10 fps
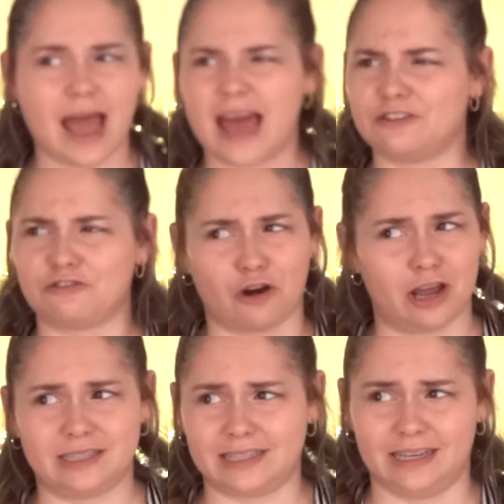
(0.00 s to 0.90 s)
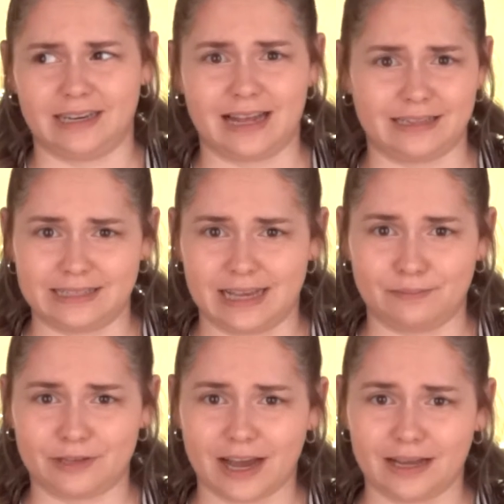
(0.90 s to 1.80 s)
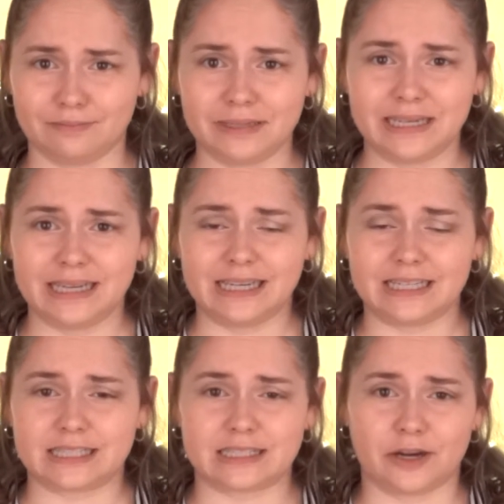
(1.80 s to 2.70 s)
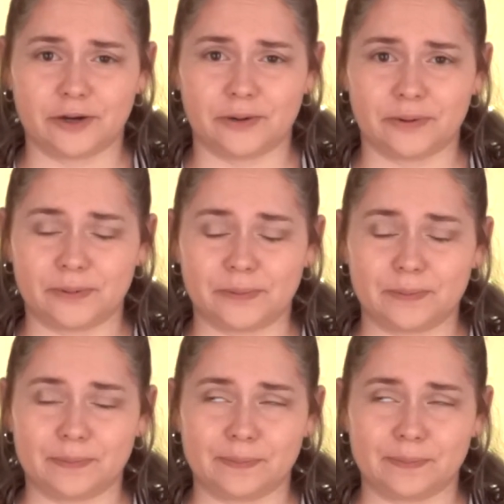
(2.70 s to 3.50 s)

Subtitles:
and dry skin at the same time, so